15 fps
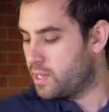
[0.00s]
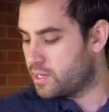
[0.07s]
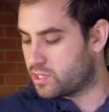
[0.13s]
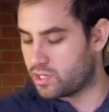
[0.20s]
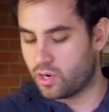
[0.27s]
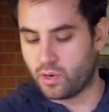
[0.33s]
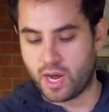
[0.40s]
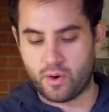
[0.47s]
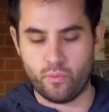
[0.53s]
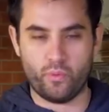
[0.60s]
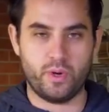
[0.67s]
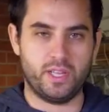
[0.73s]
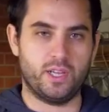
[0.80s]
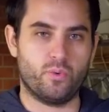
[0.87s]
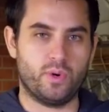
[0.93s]
So I
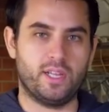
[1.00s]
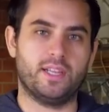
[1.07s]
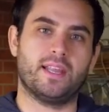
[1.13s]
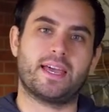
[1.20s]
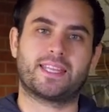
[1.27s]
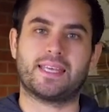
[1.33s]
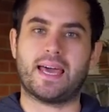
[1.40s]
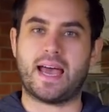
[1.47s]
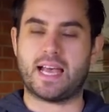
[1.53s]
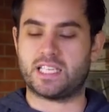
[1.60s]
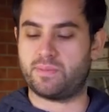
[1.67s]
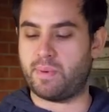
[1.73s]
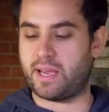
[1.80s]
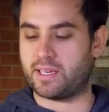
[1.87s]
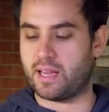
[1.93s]
really like that
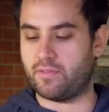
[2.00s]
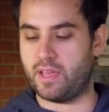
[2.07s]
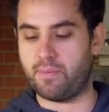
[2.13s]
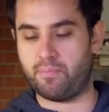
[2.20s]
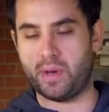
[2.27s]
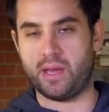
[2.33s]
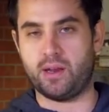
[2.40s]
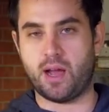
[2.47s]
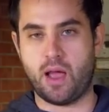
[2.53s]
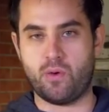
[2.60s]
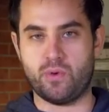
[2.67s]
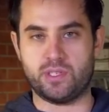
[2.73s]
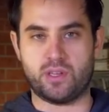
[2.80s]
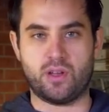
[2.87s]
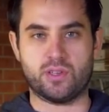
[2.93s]
aspect of it, but I
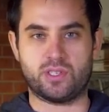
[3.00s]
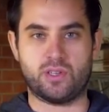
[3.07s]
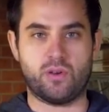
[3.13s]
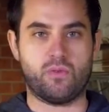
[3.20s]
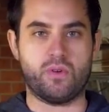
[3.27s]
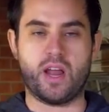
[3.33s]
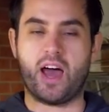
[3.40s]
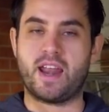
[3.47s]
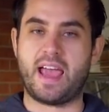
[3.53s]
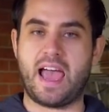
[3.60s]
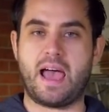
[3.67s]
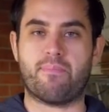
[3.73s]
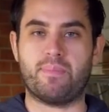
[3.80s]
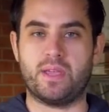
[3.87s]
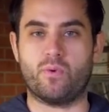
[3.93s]
was also not
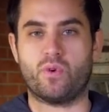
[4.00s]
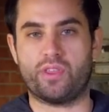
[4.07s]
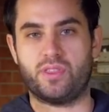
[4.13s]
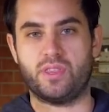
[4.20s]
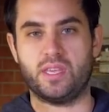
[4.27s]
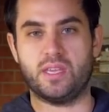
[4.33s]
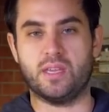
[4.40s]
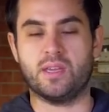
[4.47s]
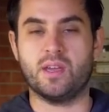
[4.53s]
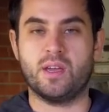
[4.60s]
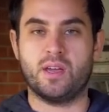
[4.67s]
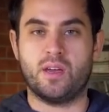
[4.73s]
happy with the